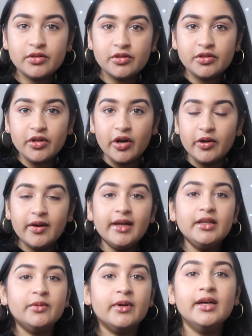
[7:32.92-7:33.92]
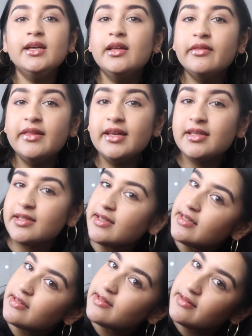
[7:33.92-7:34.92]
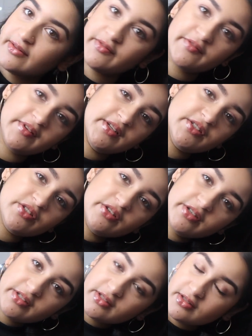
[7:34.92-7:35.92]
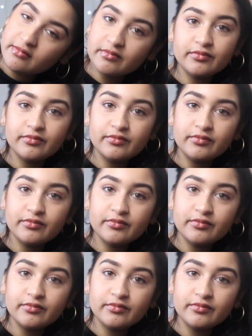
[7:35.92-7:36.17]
so anyway, this is the finished look.